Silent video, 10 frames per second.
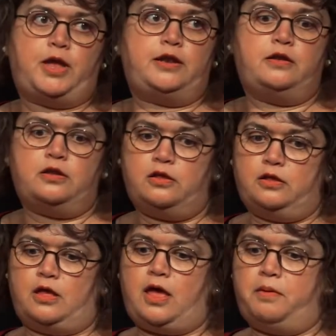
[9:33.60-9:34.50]
when
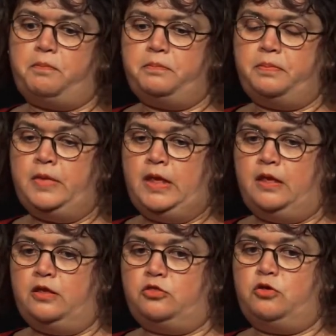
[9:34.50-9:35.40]
um,
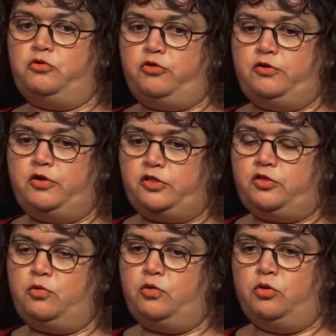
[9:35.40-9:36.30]
children are at
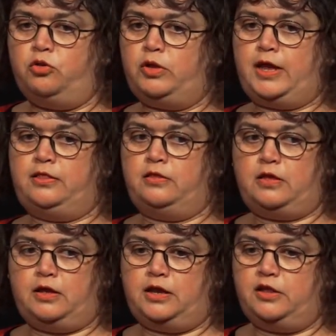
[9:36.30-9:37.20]
school and,
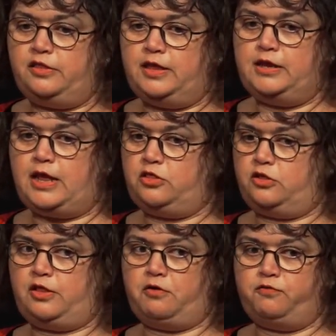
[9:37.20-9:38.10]
and as
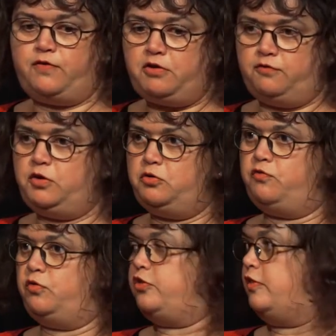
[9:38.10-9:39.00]
teenagers, there are very few
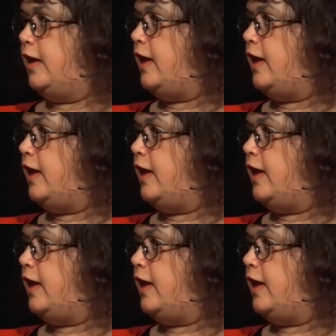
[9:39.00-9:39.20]
novels that they